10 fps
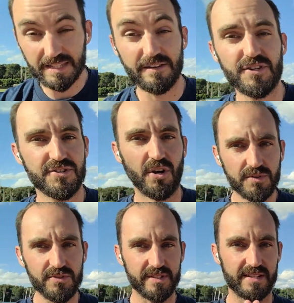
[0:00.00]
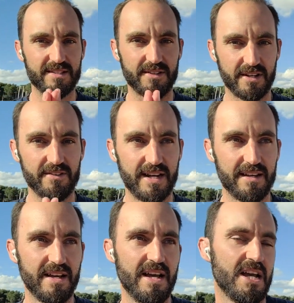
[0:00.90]
If you don't do this, on the other
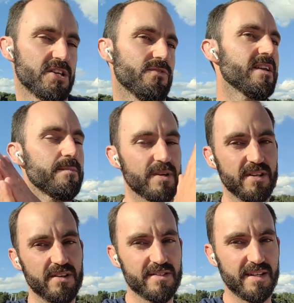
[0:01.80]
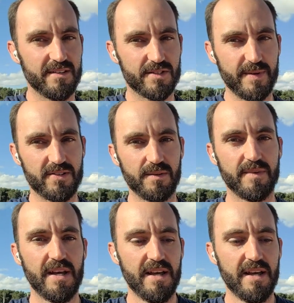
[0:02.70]
hand, you end up on the other side of the spectrum.